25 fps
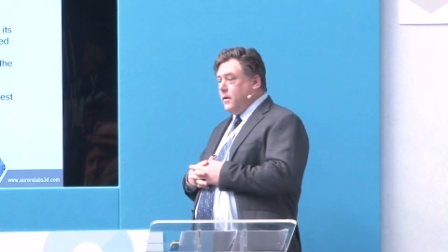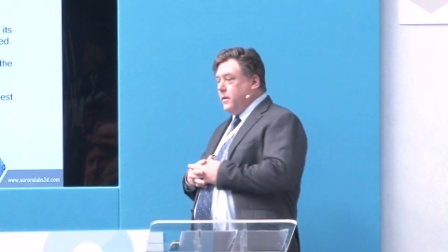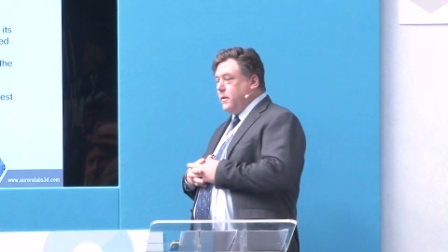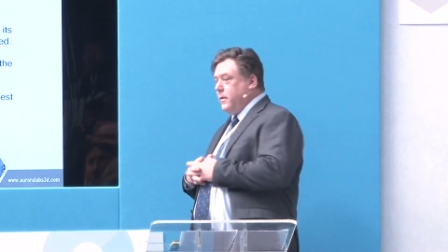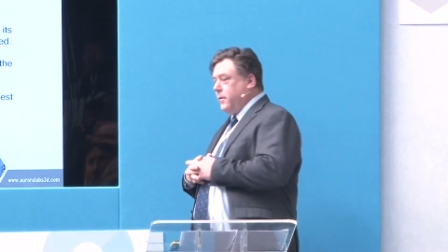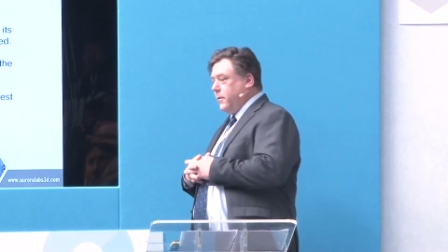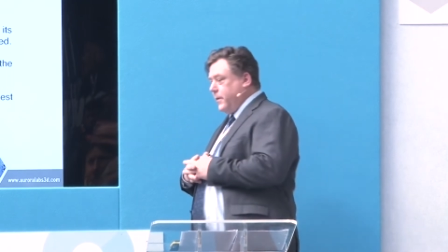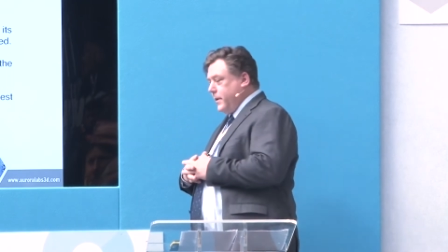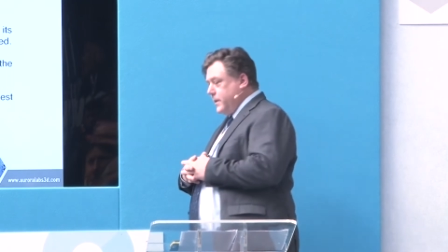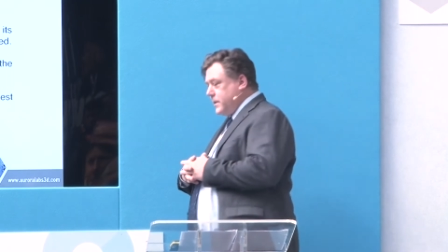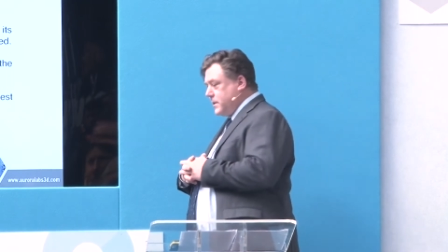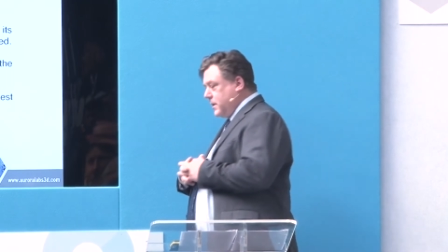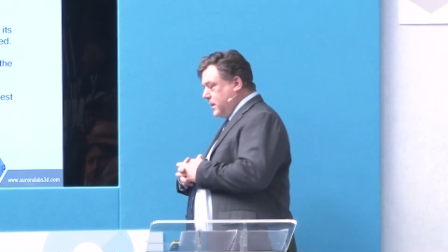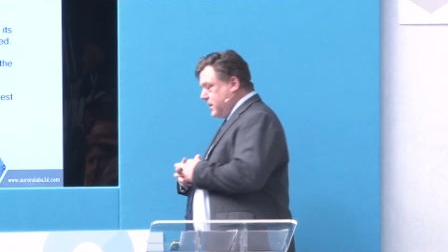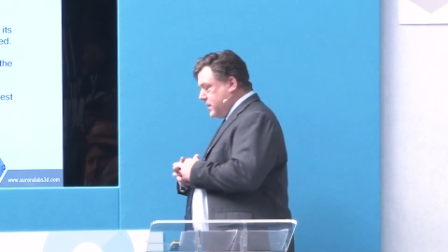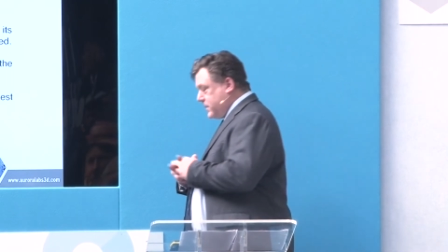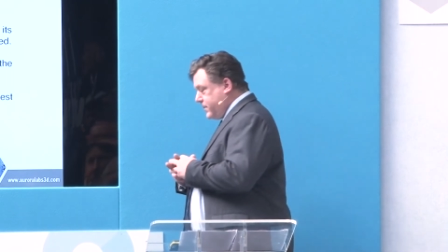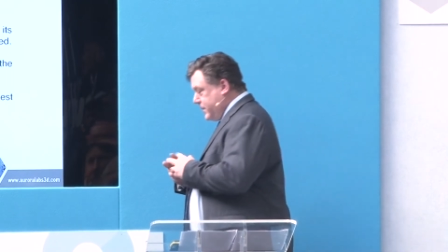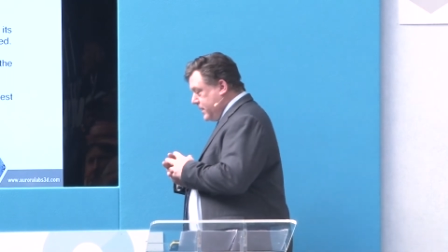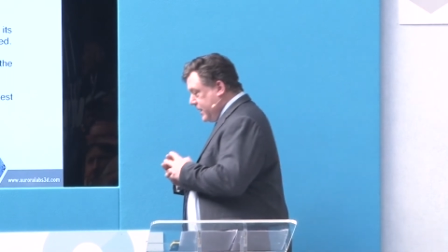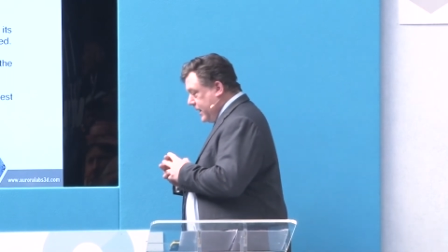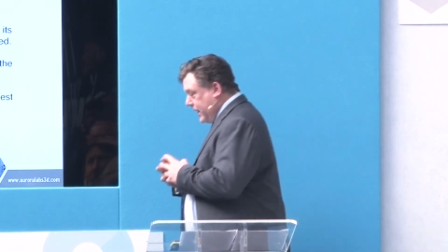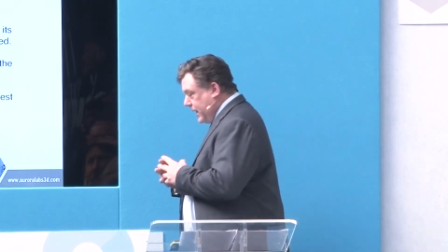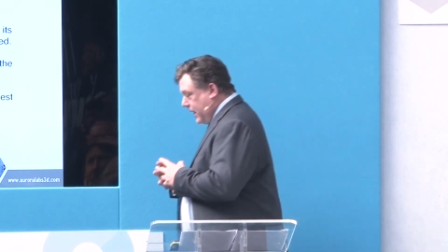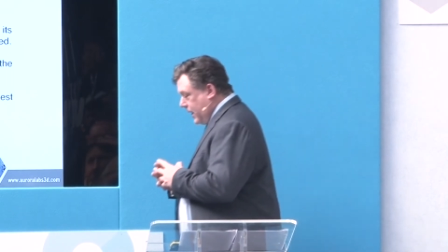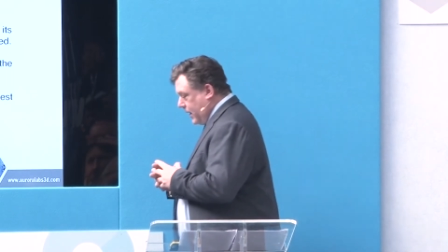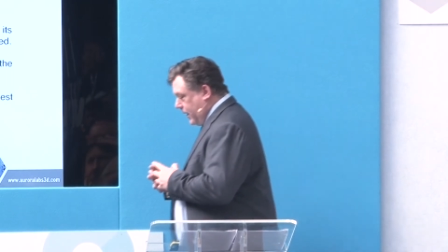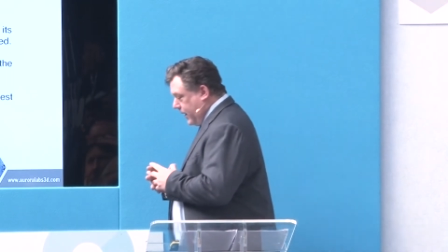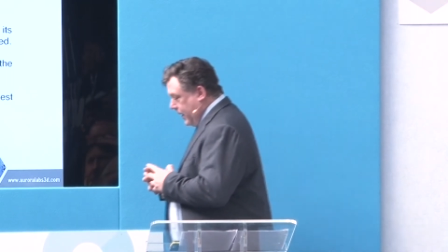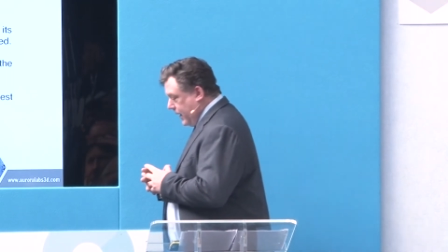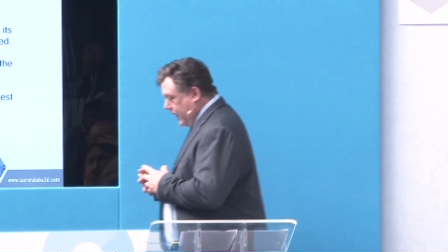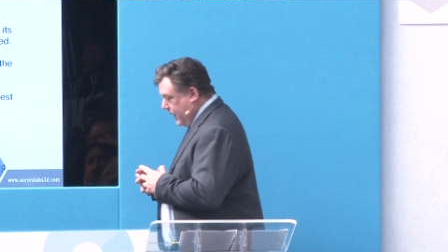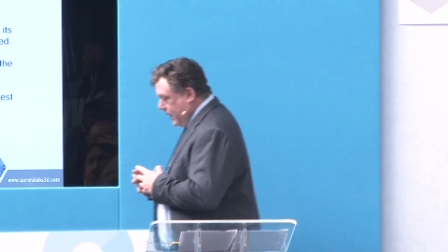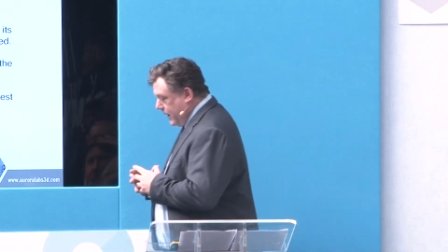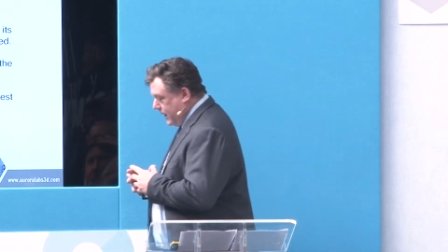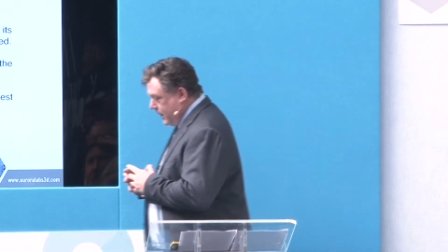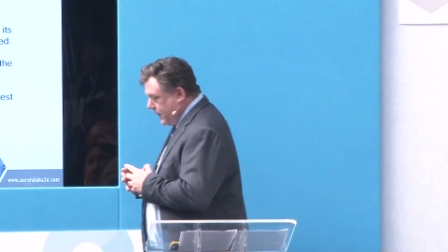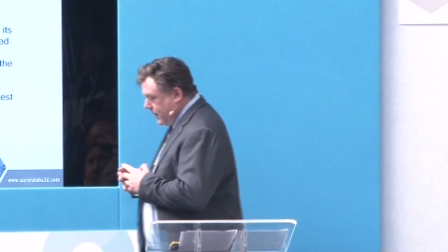The reason it's
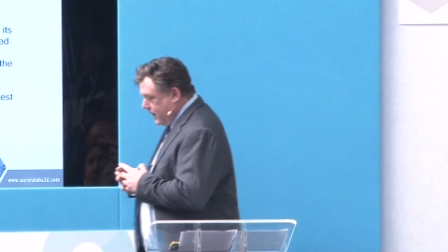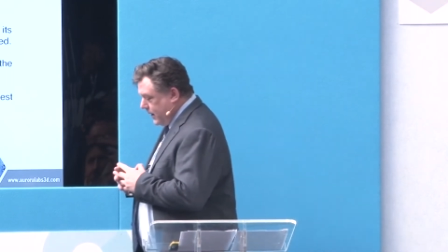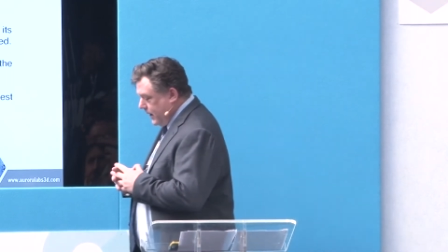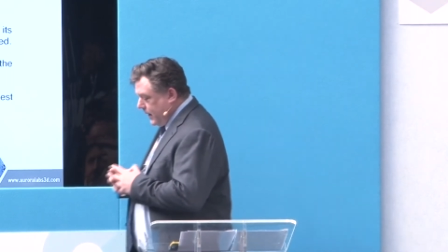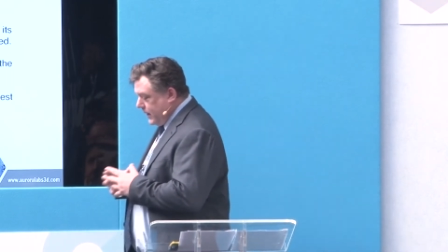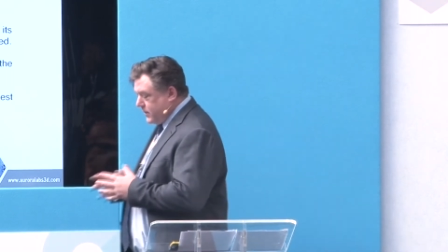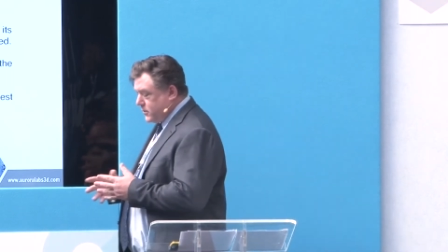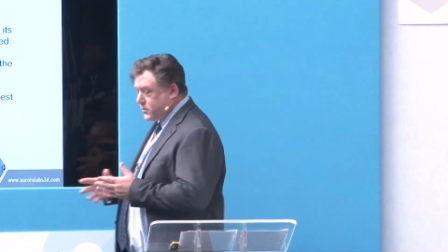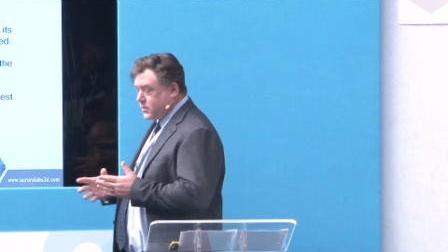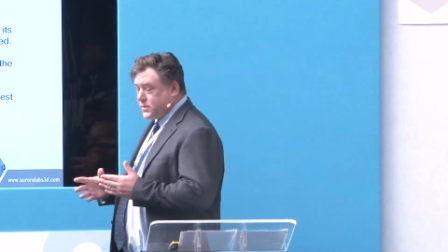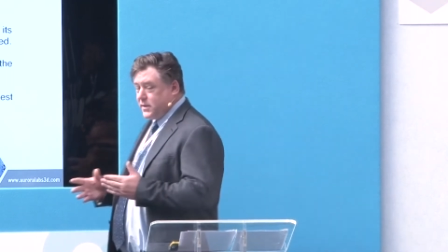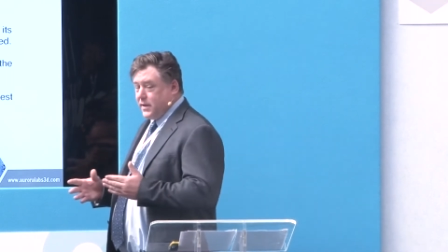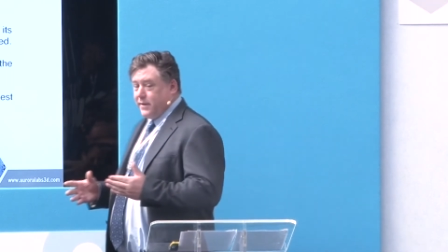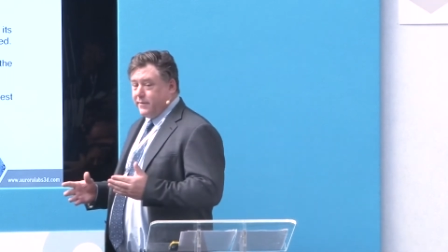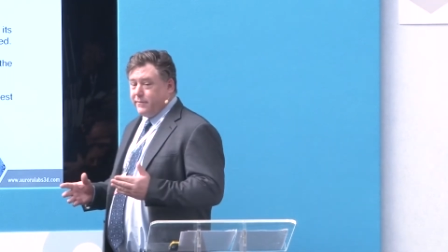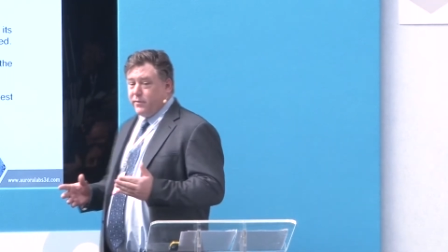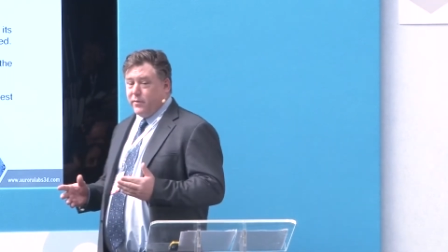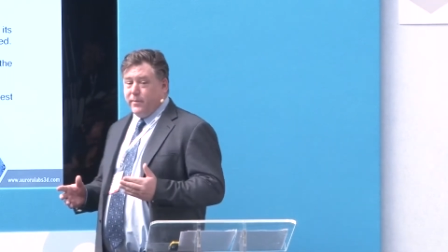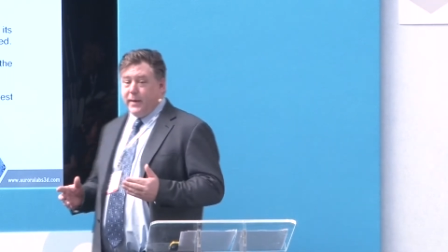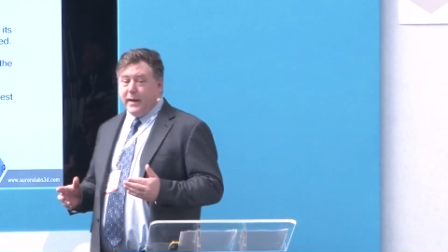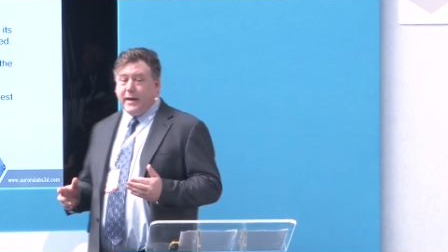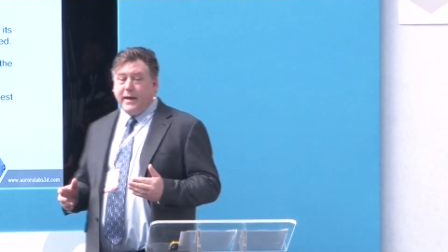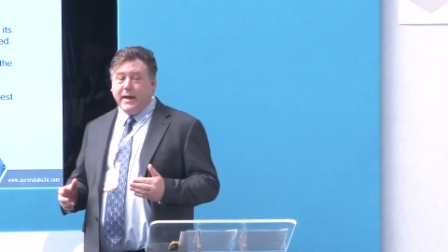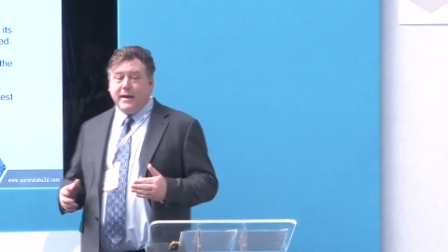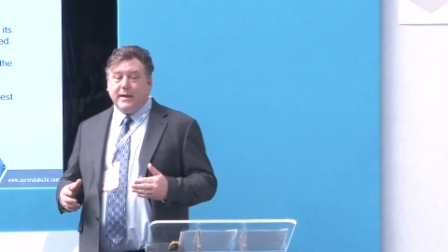particularly interesting for me